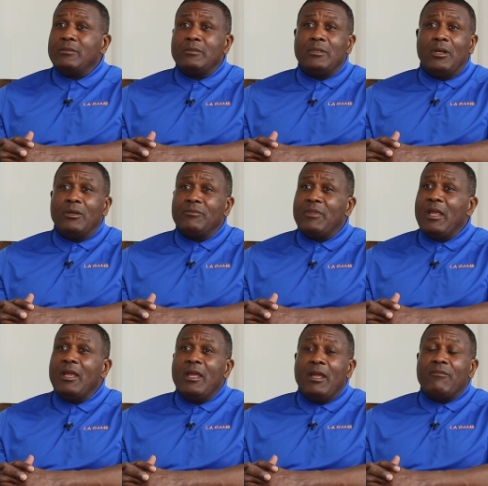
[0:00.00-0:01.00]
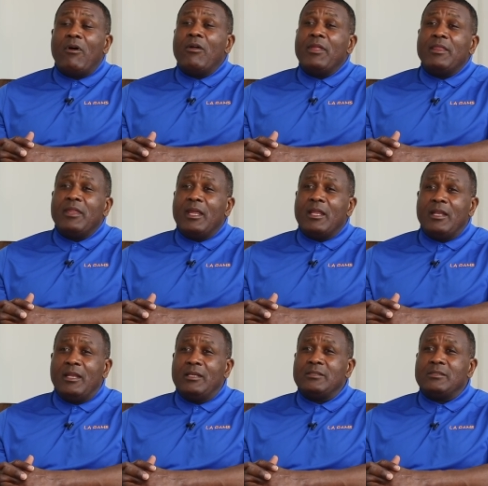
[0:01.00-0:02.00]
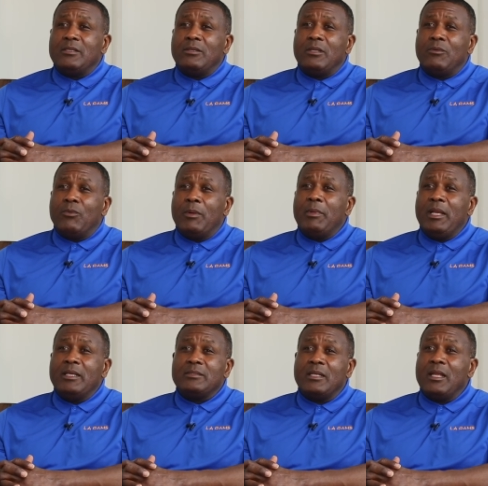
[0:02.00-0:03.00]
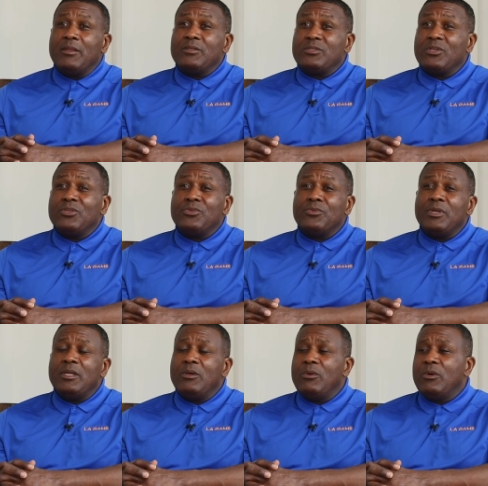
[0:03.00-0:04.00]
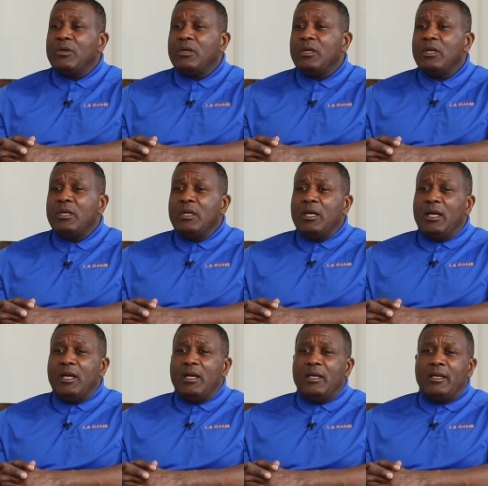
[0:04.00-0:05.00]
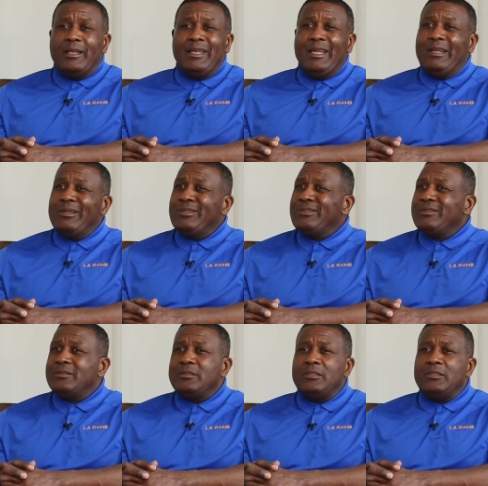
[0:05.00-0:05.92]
If all they thinking is the remedy is another surgery or a needle,